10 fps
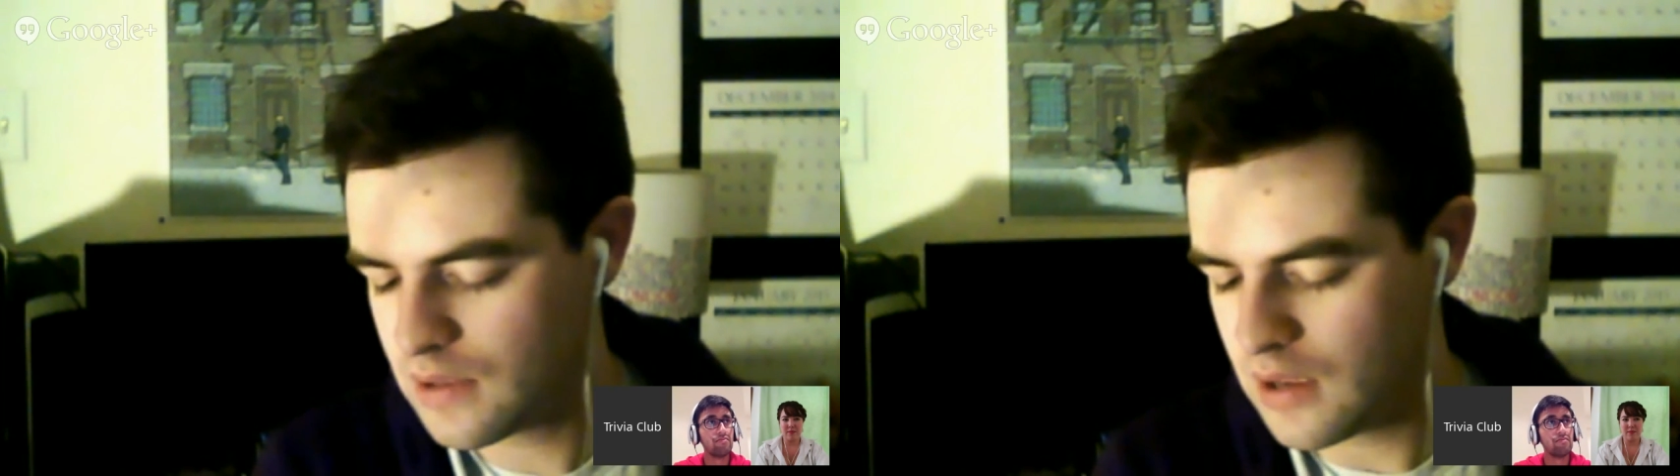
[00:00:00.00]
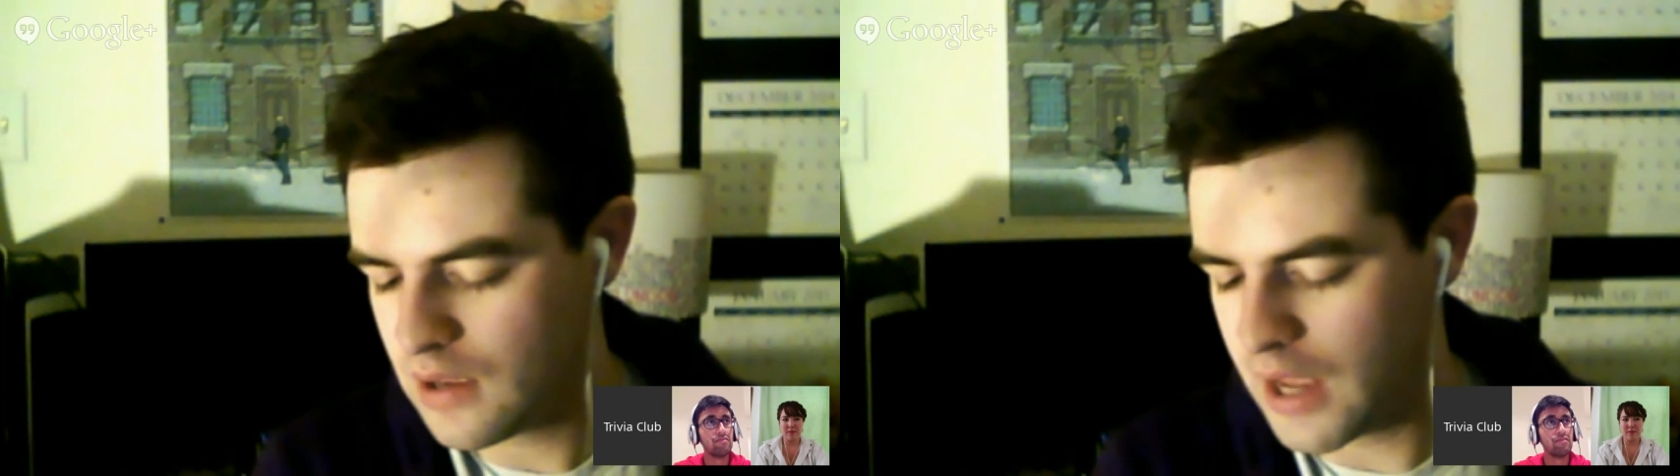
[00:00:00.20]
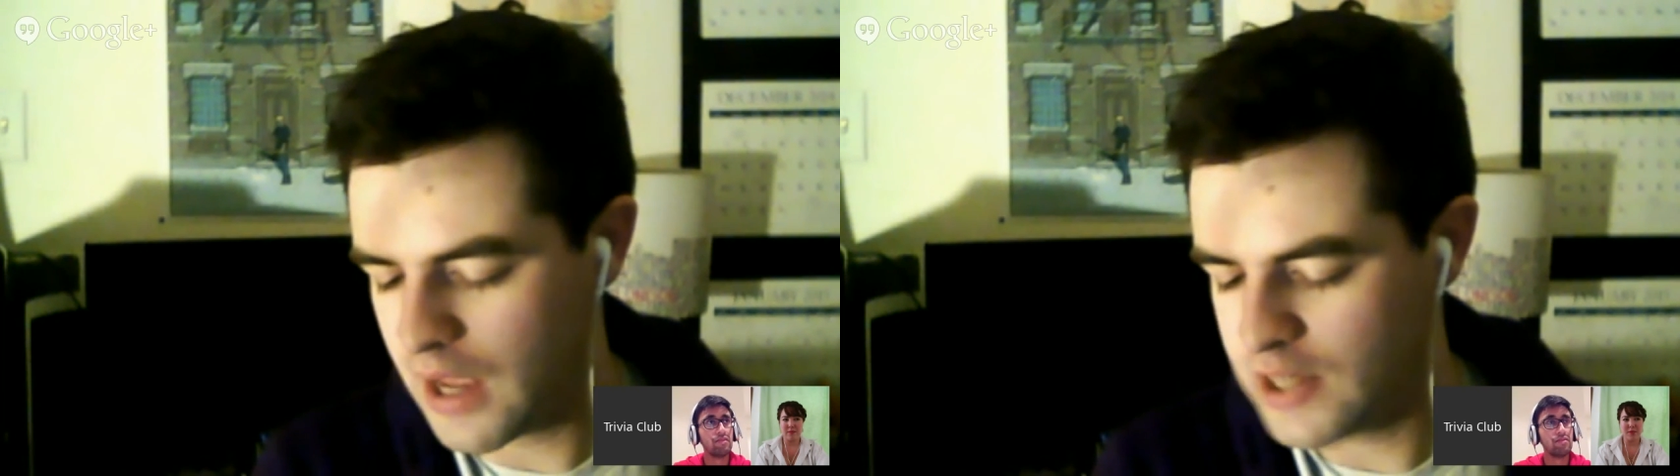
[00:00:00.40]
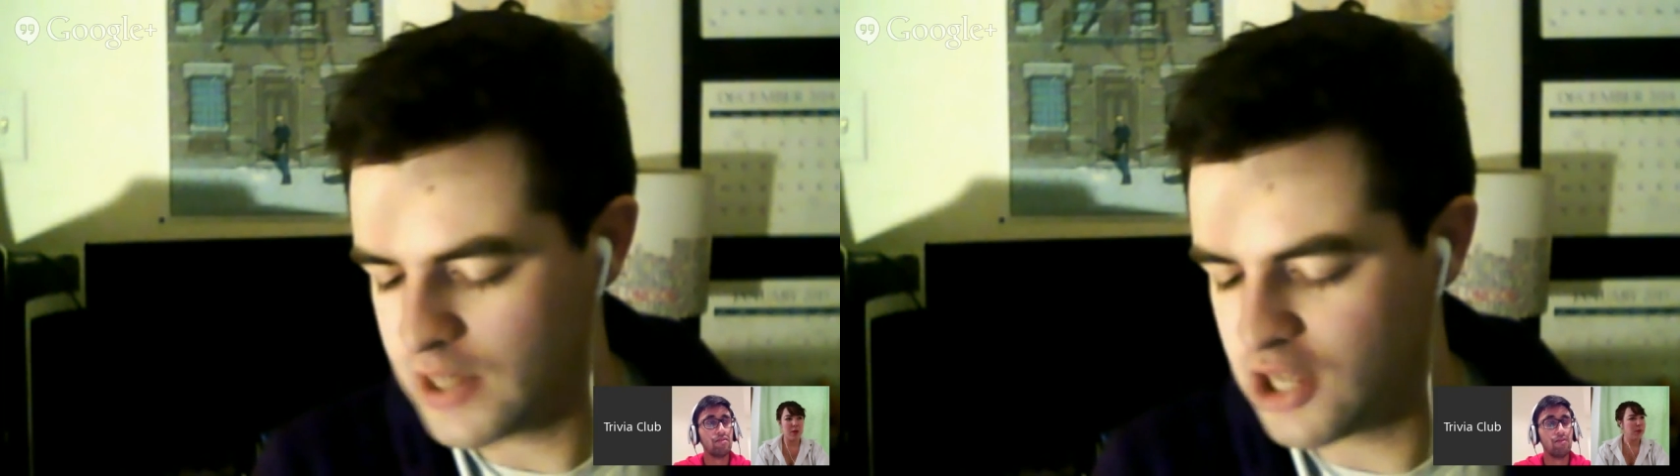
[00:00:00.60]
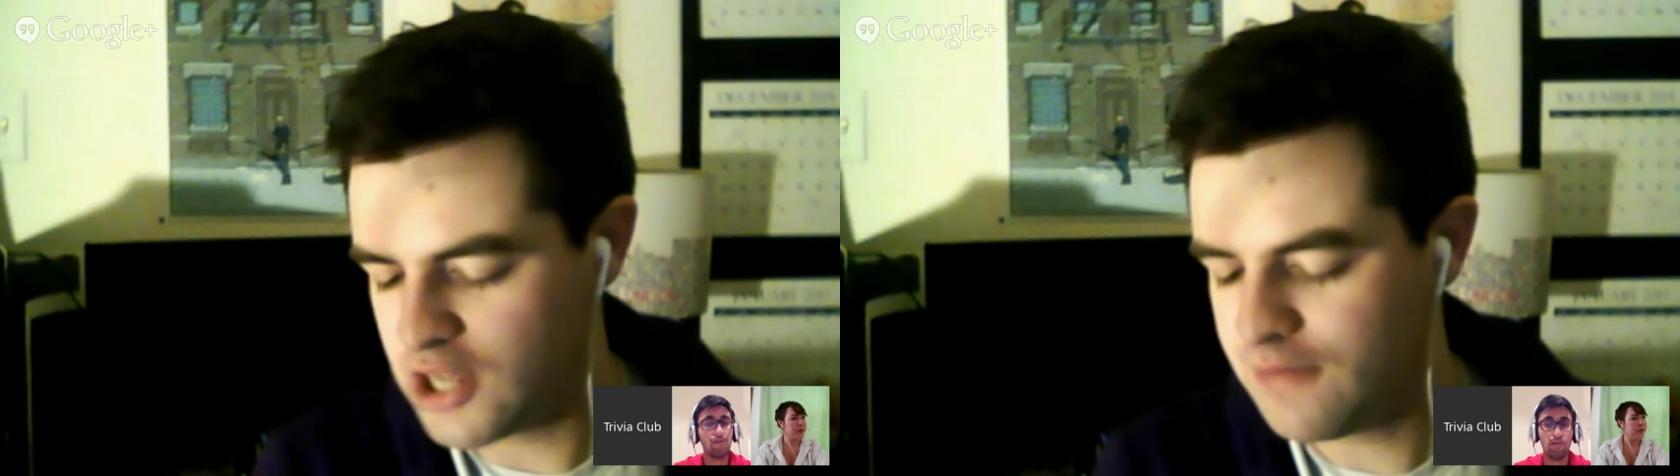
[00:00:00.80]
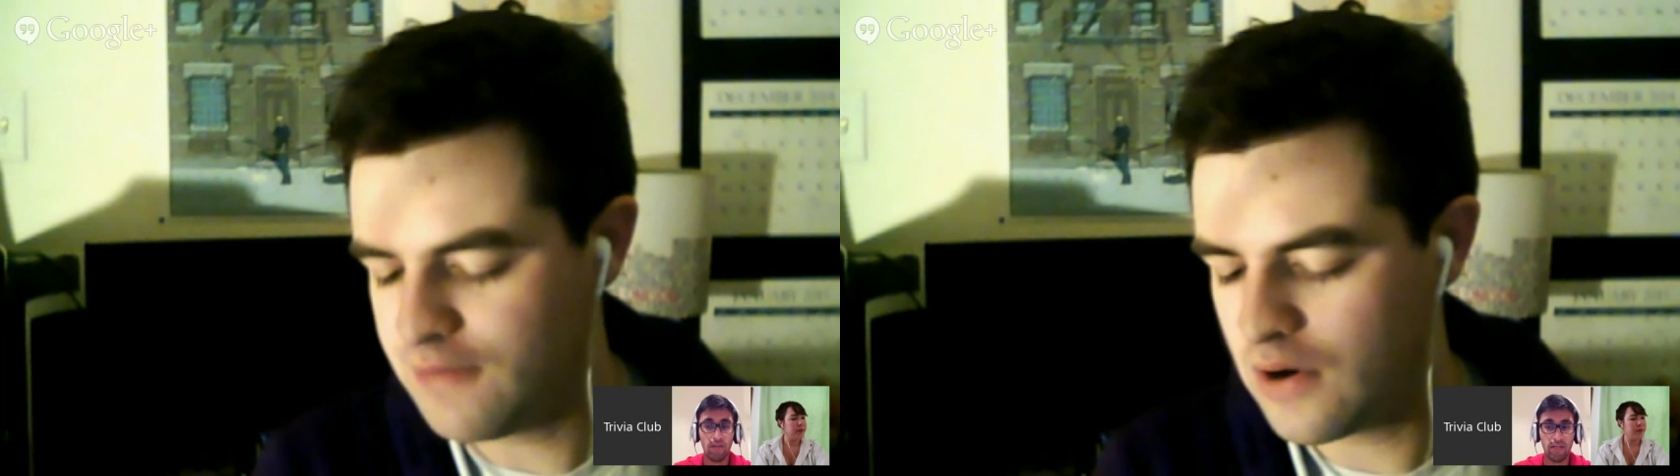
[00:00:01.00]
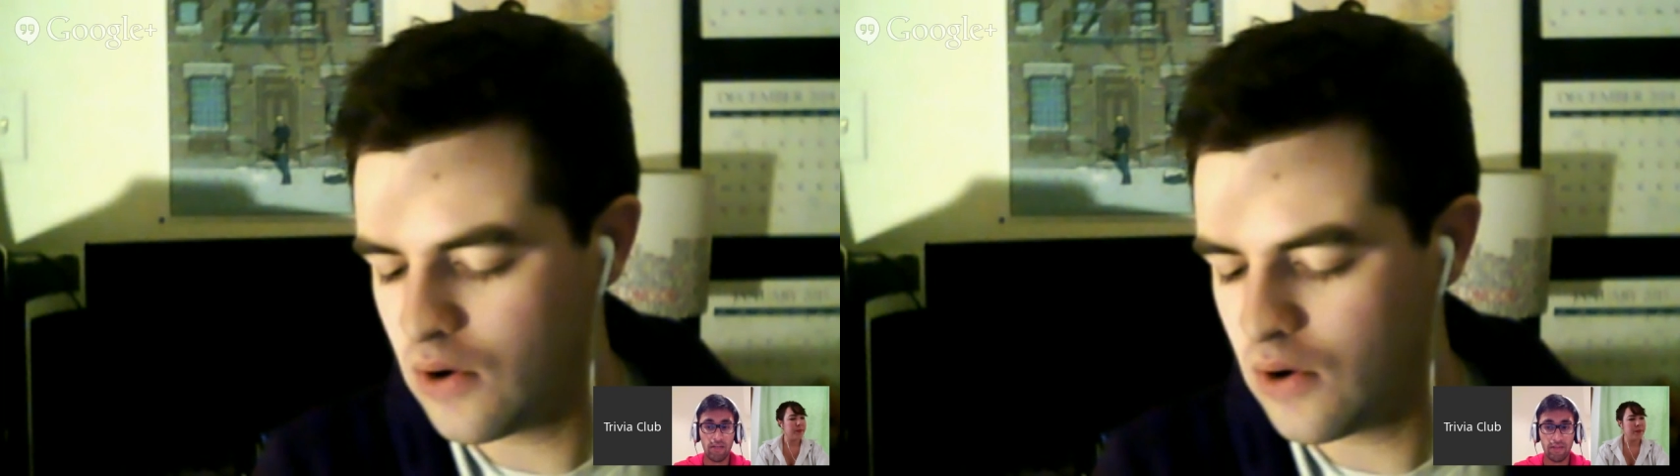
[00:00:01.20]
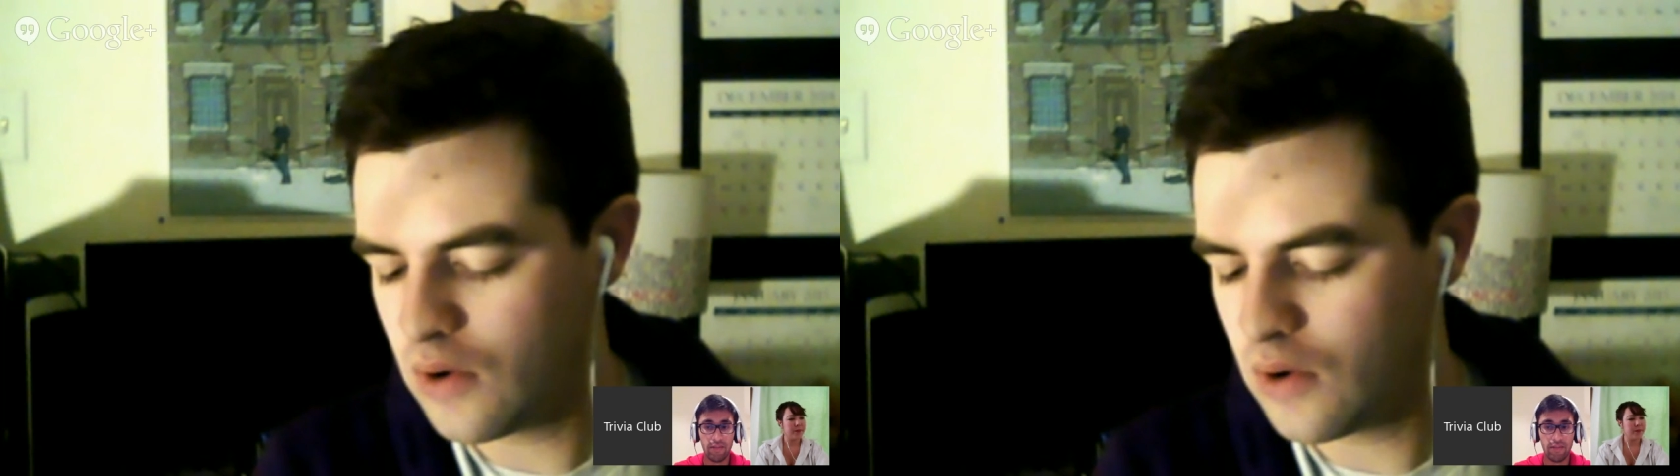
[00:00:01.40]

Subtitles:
and Jay Farrow,